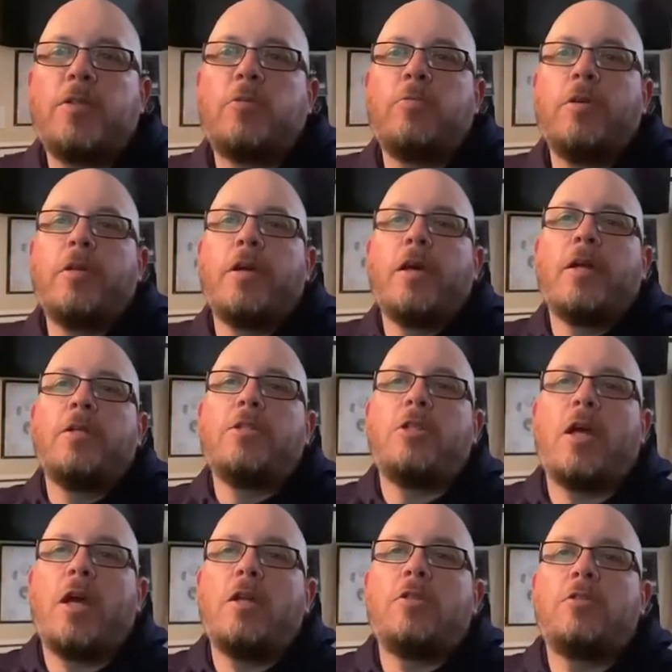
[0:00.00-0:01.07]
really going to
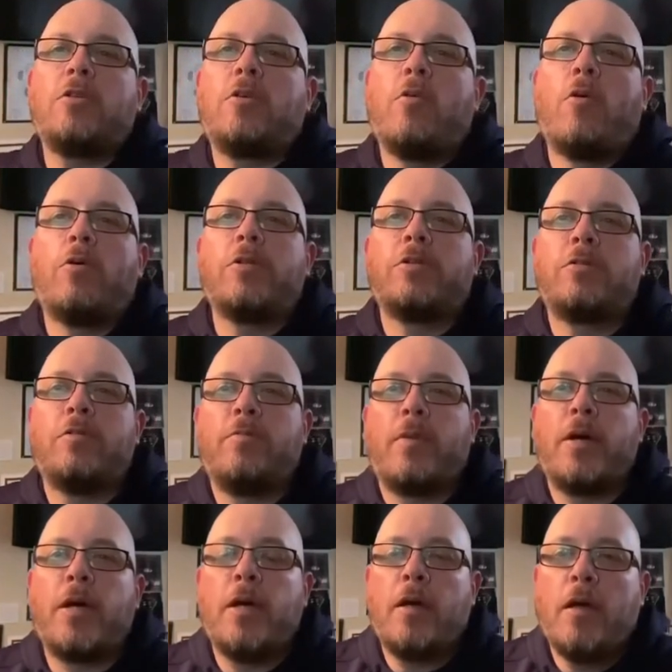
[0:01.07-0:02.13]
change the course of
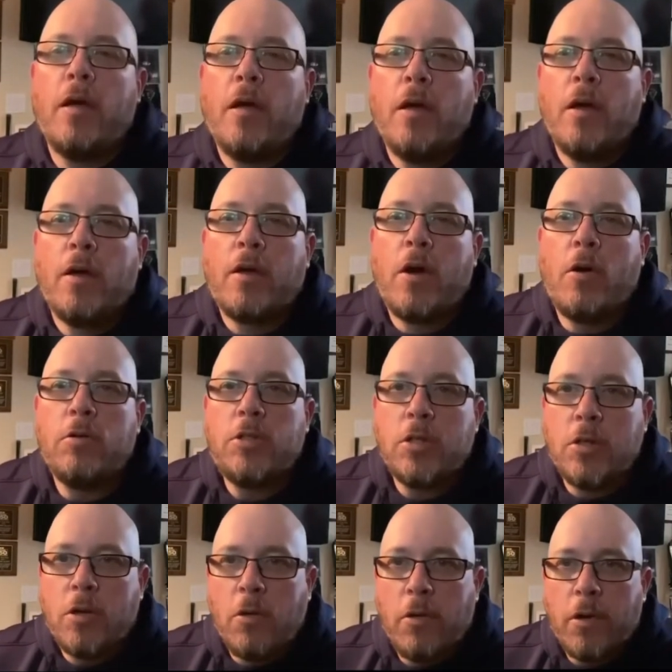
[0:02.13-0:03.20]
my
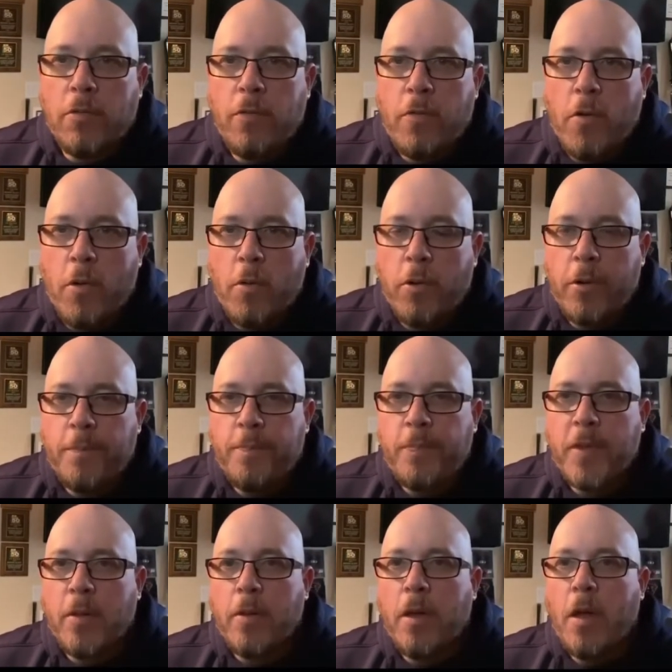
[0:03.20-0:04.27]
coaching going forward
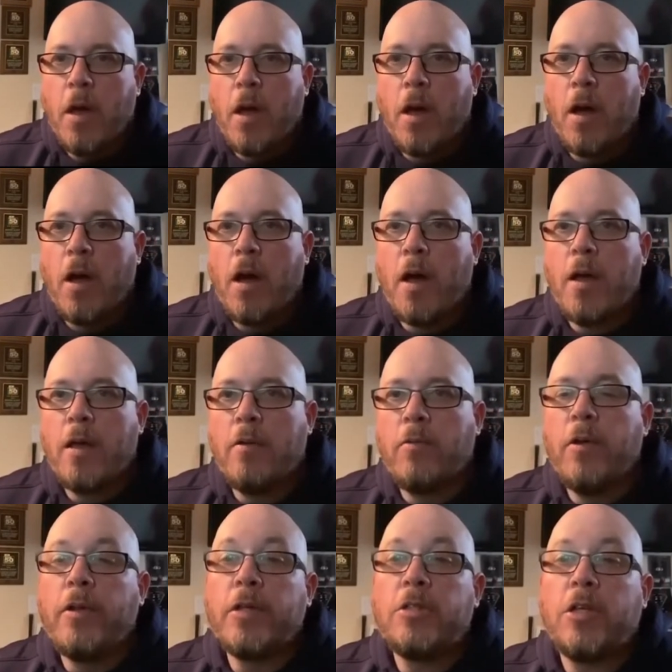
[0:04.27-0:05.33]
and
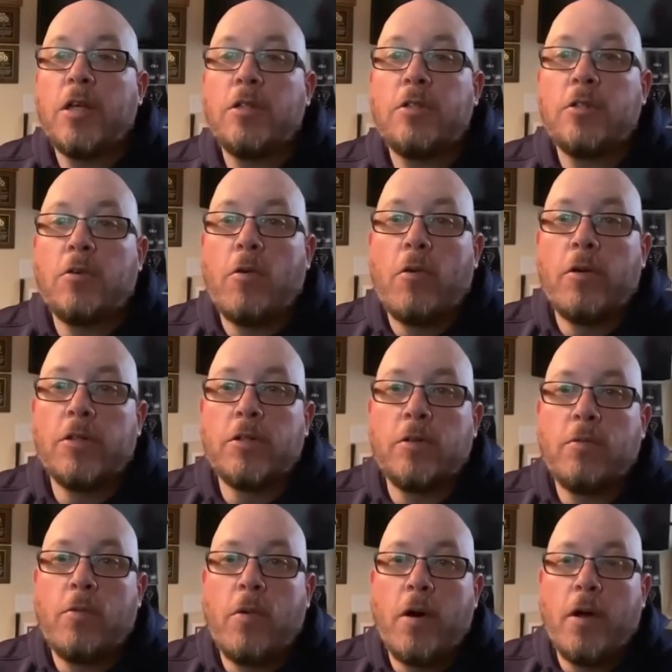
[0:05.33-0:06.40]
really change the course
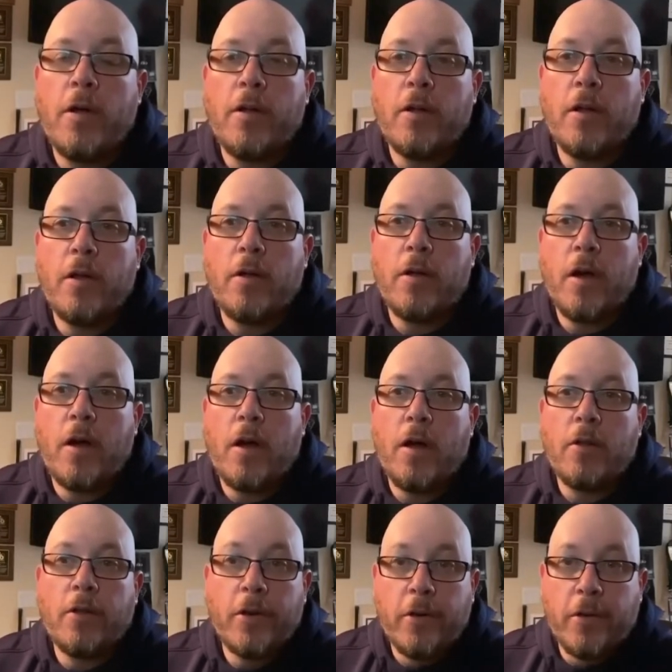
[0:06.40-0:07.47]
of what
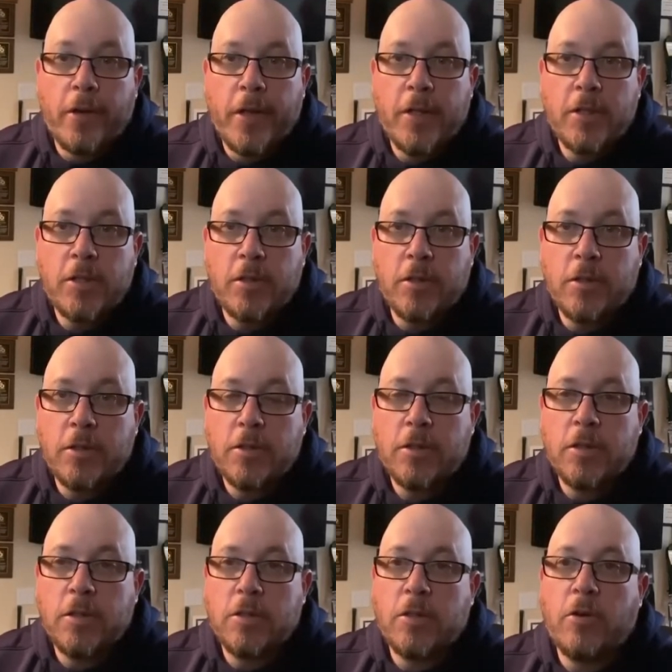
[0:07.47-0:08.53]
Little
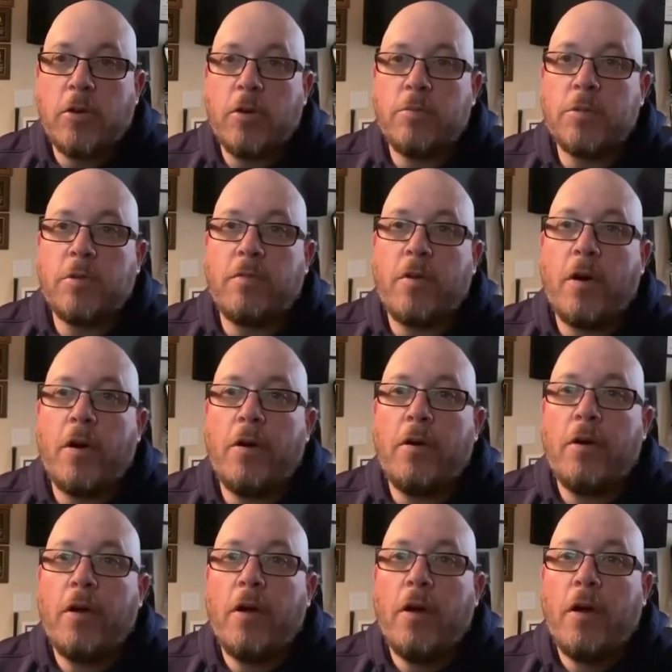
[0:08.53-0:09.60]
Linksters, in terms of our
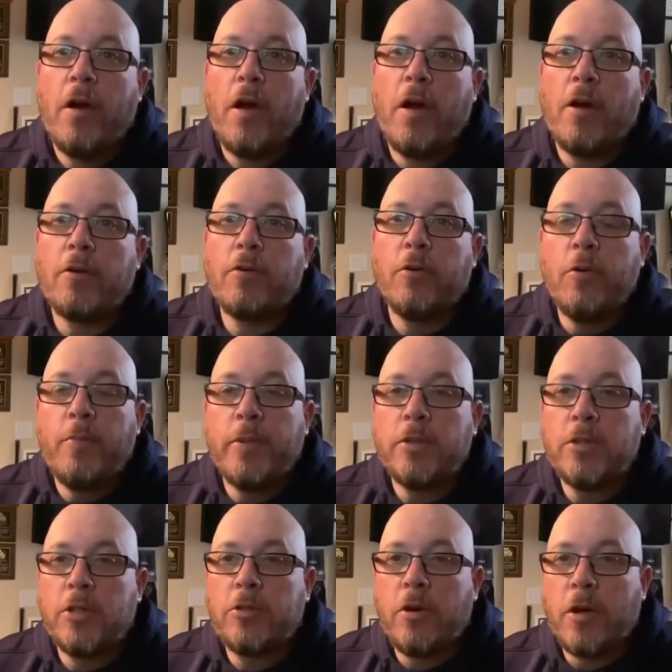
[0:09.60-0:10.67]
group
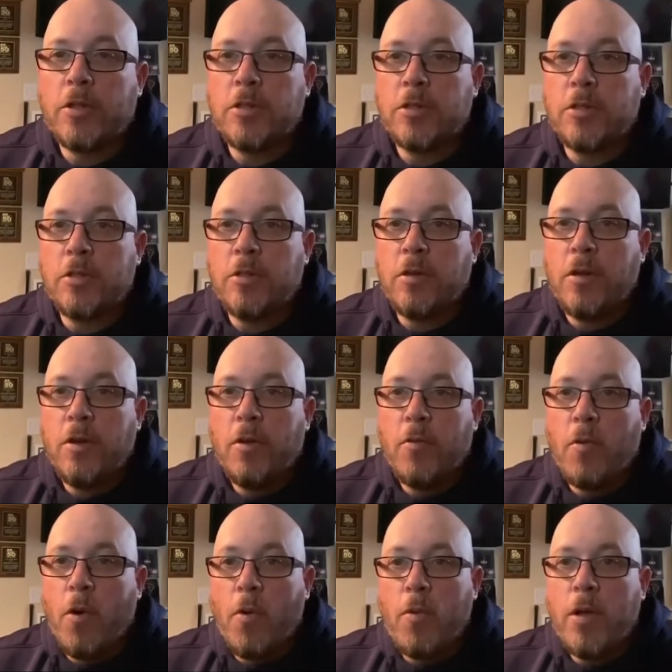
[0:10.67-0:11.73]
instruction,
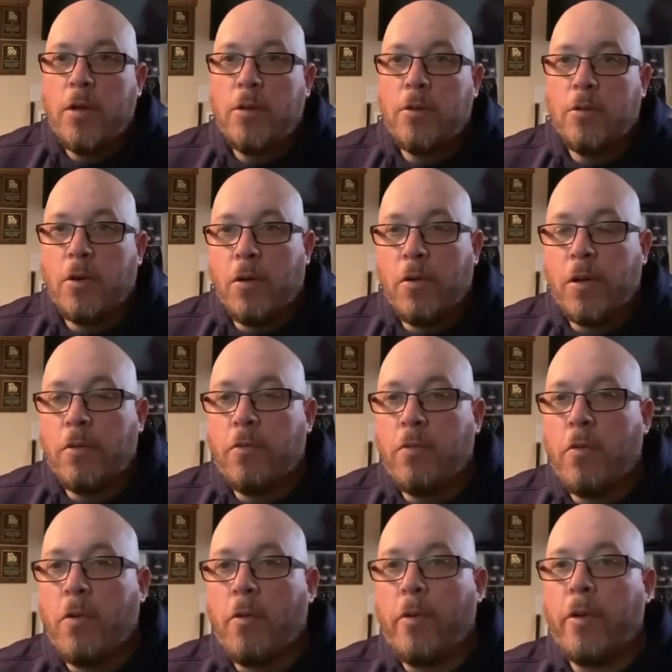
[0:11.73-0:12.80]
what we do going
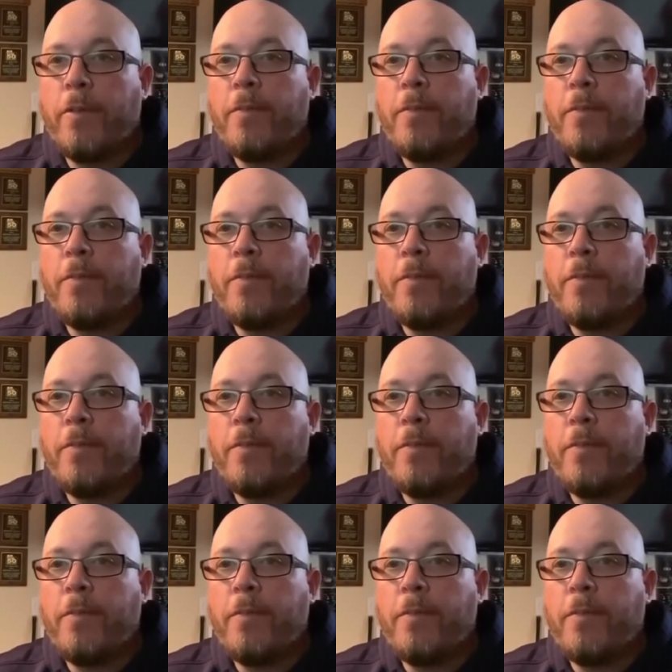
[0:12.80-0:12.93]
forward.